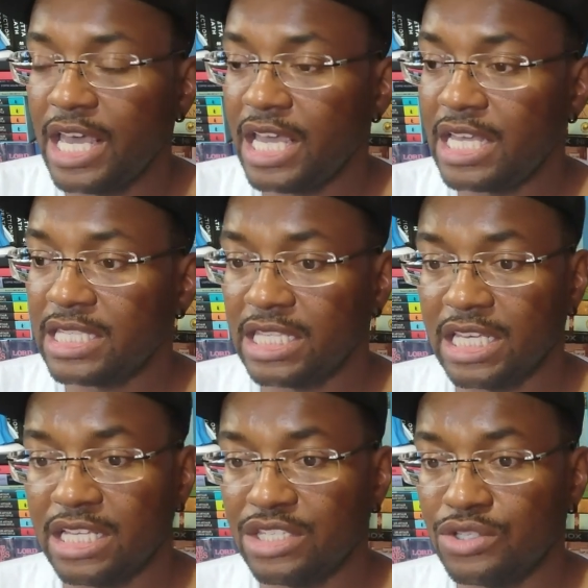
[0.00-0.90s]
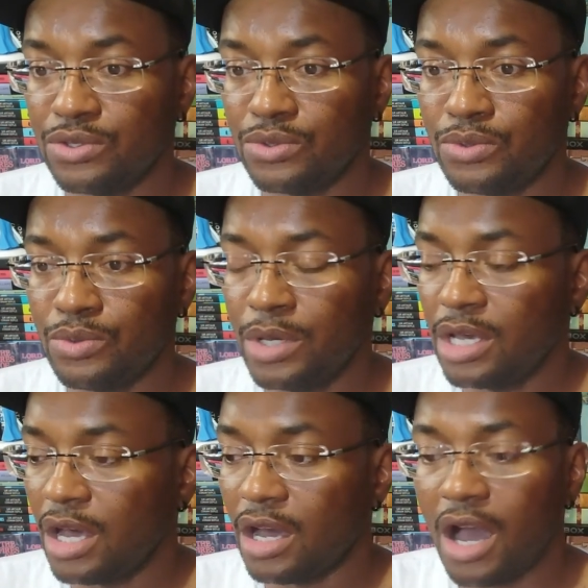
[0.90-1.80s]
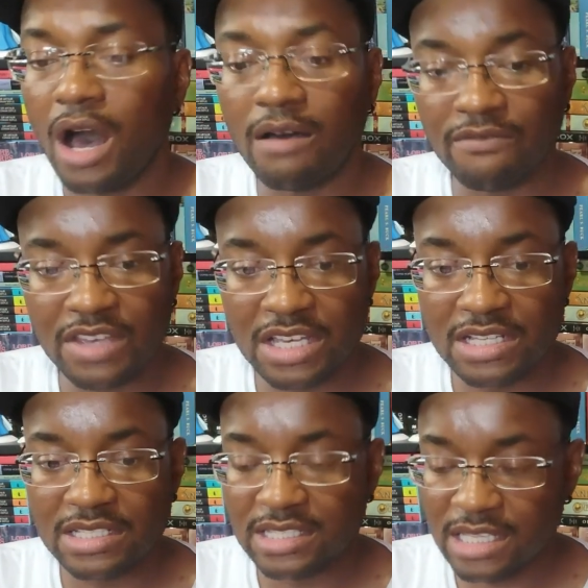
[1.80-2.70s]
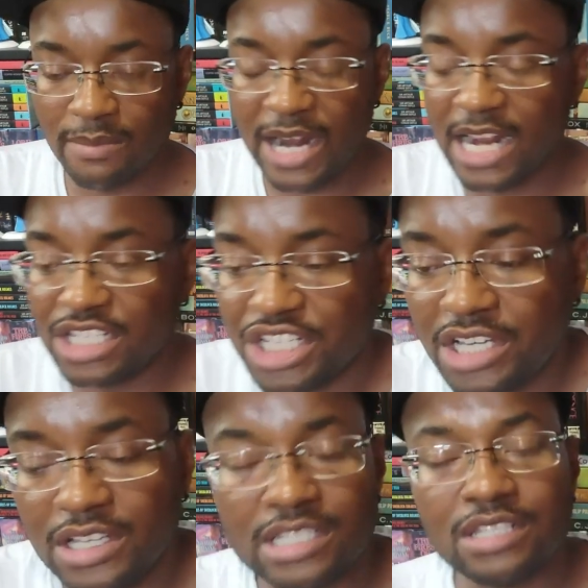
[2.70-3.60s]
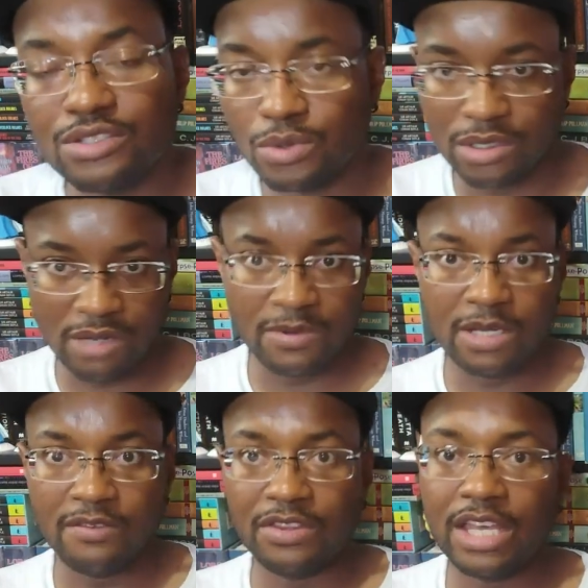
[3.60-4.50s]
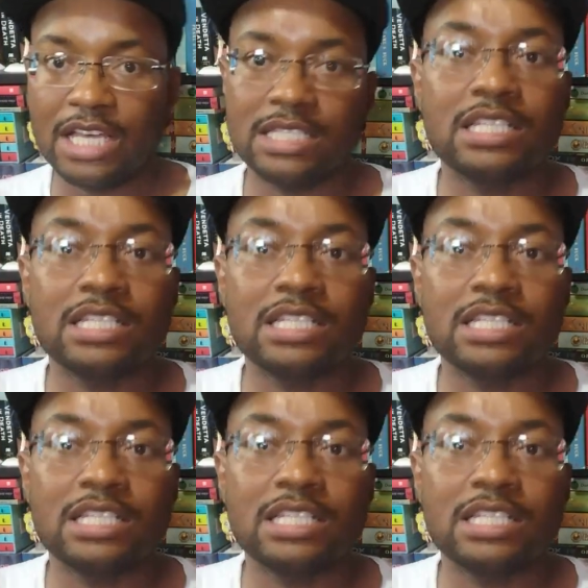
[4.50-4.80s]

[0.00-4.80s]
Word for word: it's linked to a convict it's coming out of jail, it's linked to a number of different things.